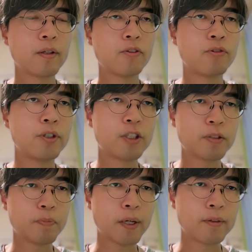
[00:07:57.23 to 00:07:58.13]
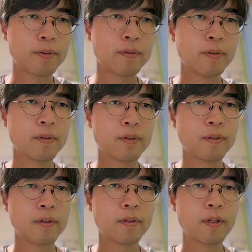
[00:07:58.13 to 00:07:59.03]
to inspect
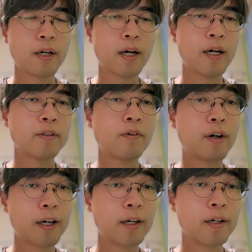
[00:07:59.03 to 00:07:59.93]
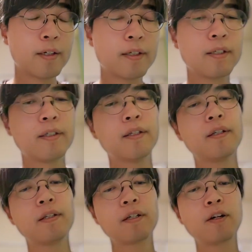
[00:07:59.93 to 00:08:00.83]
and run
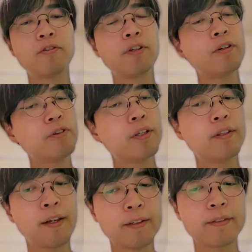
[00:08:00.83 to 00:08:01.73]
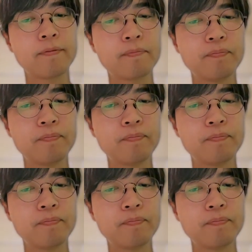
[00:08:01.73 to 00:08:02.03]
continuity test.